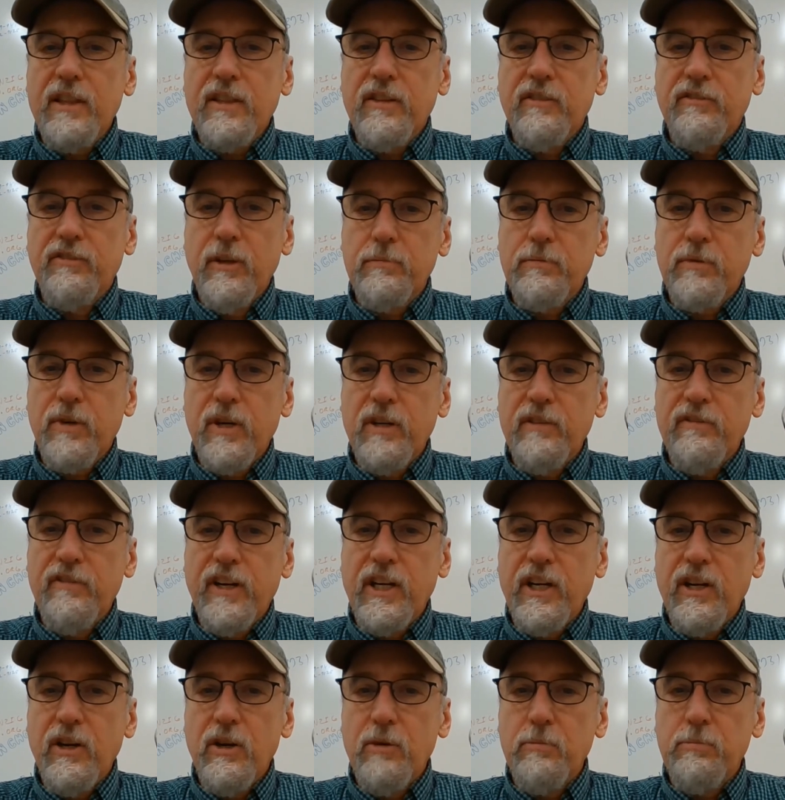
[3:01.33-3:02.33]
the Flipgrid
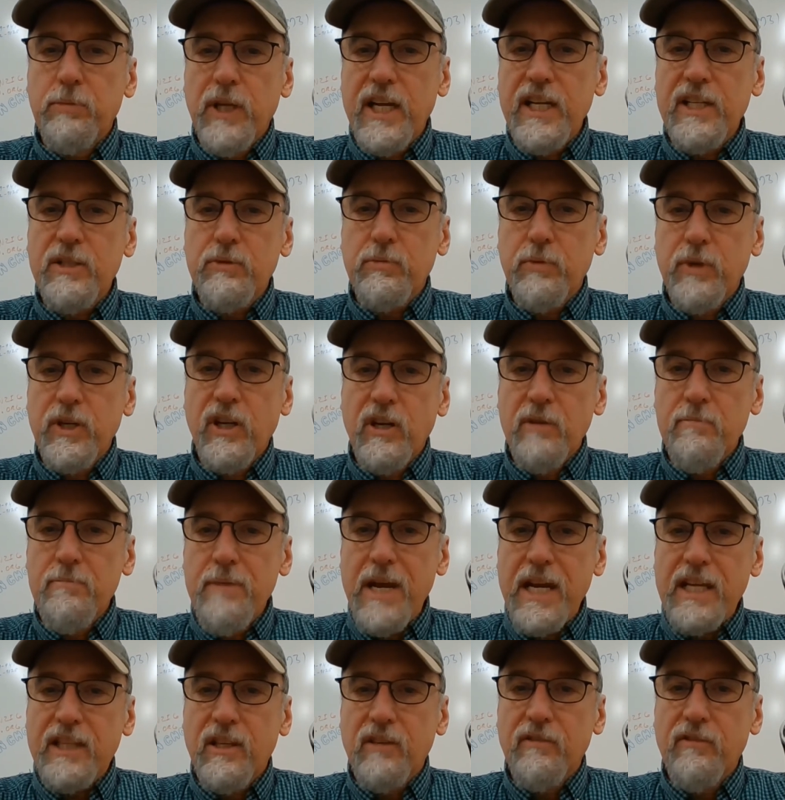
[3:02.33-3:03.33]
video place where you're gonna
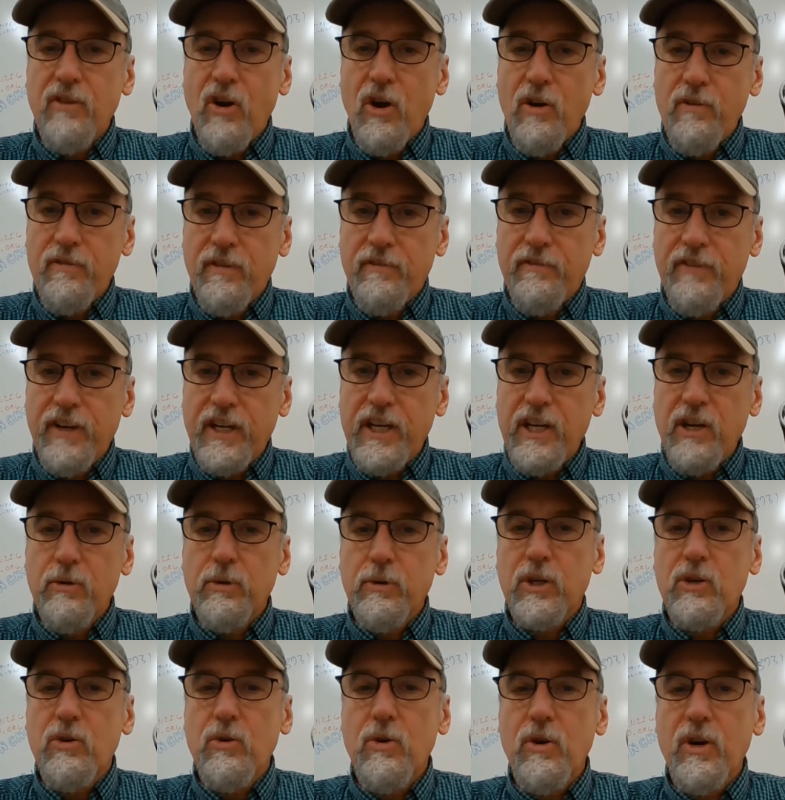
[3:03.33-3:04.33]
make the video
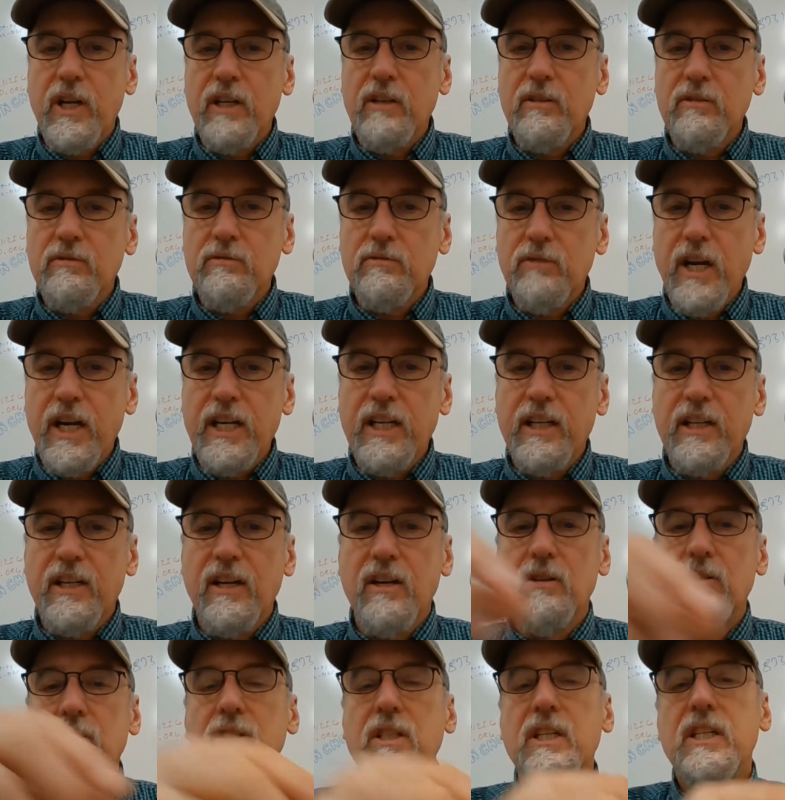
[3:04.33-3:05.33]
recording ready to
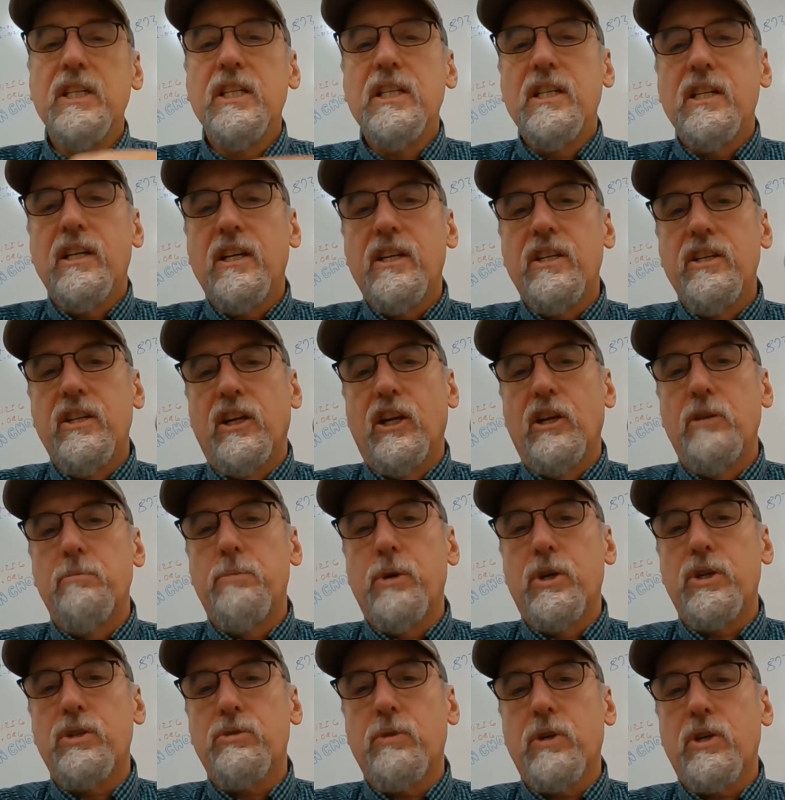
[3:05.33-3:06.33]
go. You're gonna
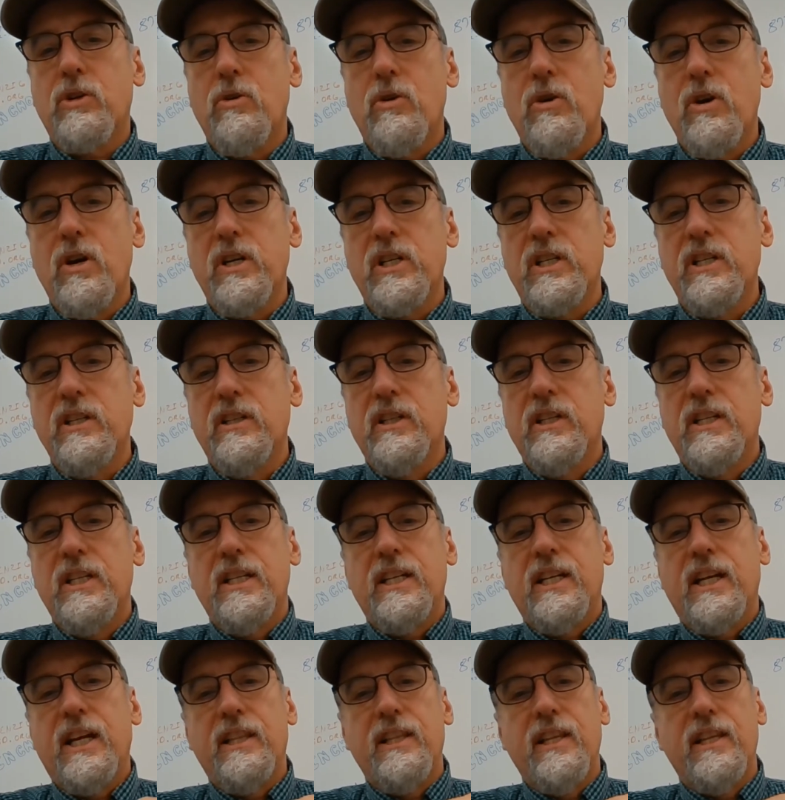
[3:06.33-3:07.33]
push record
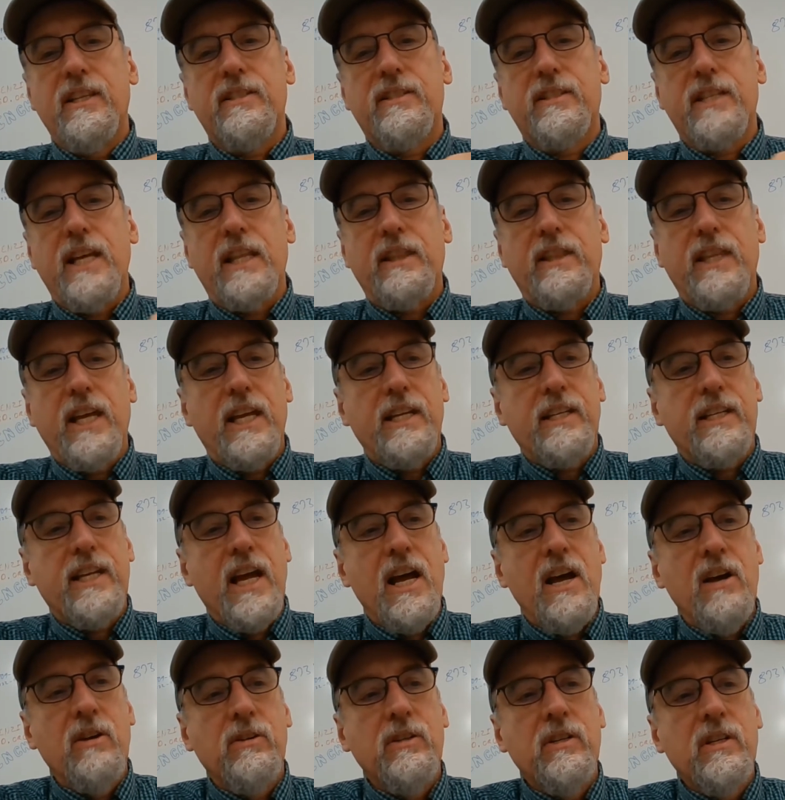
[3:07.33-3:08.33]
and then set that
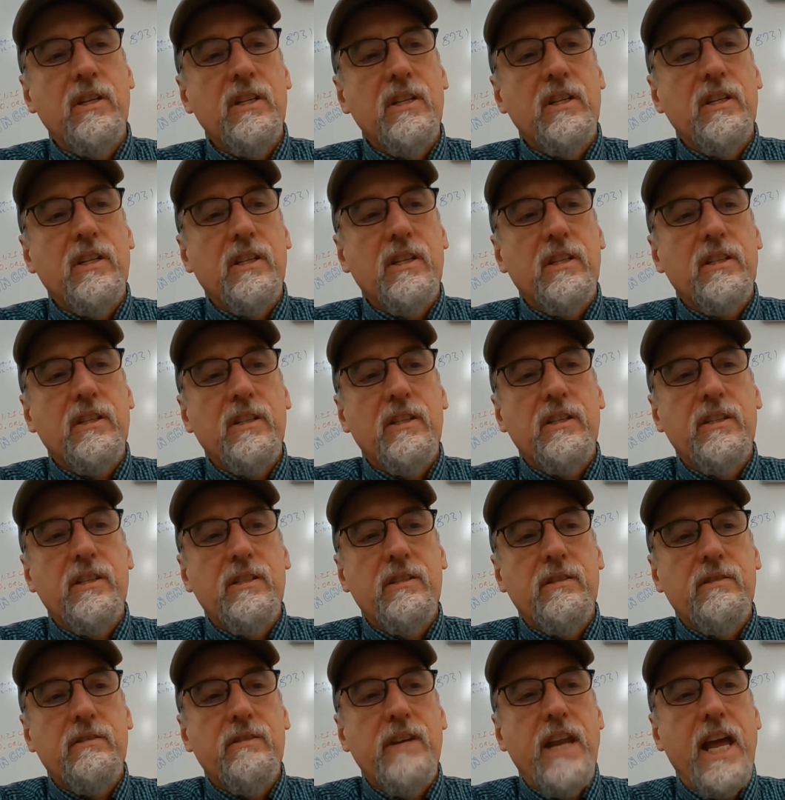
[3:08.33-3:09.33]
down
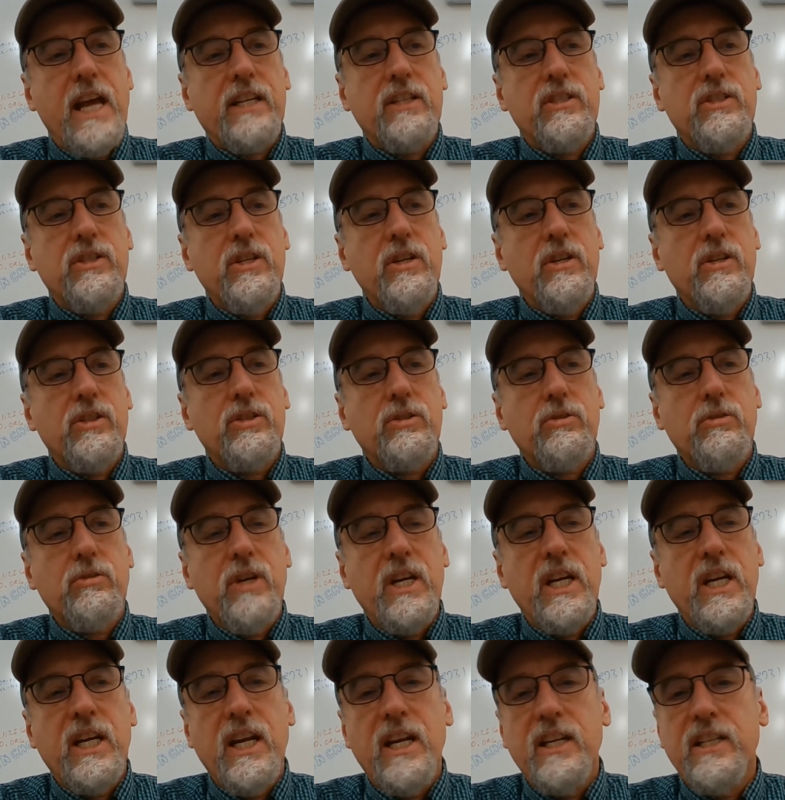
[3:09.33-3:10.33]
next to your
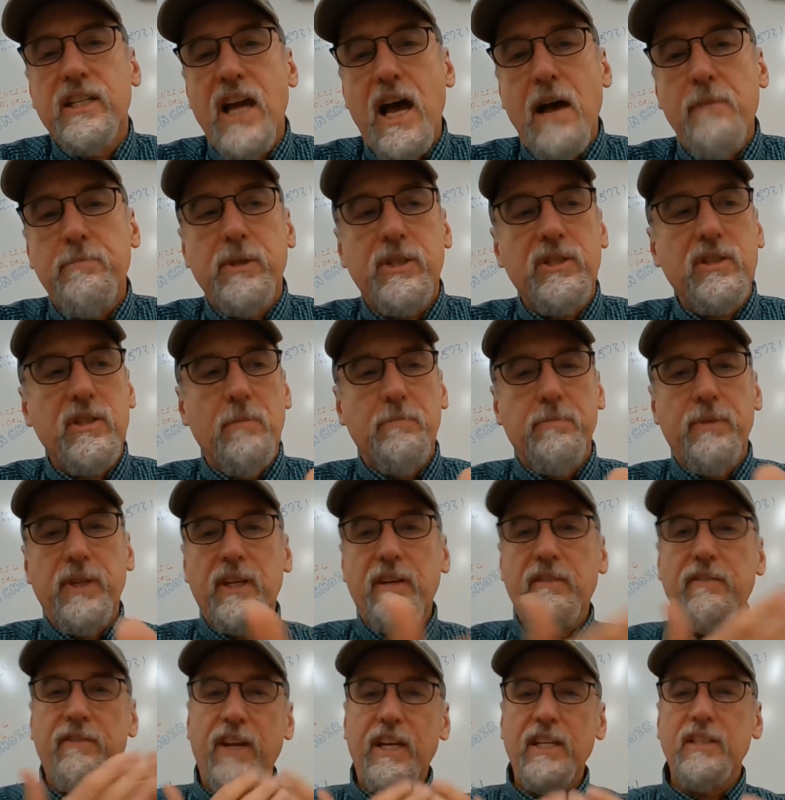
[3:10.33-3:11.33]
screen on top of
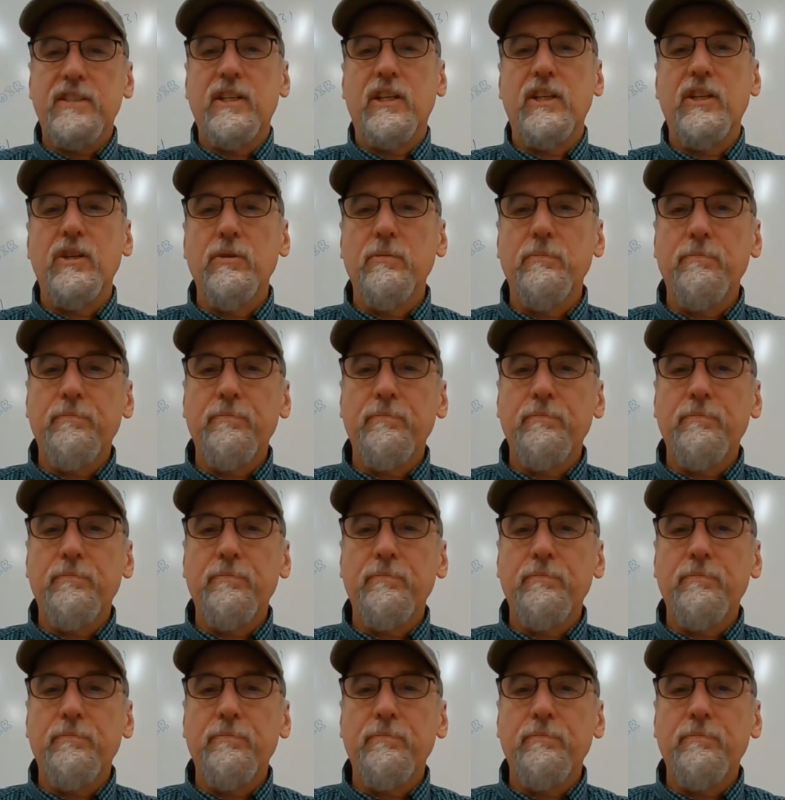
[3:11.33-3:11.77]
something facing you.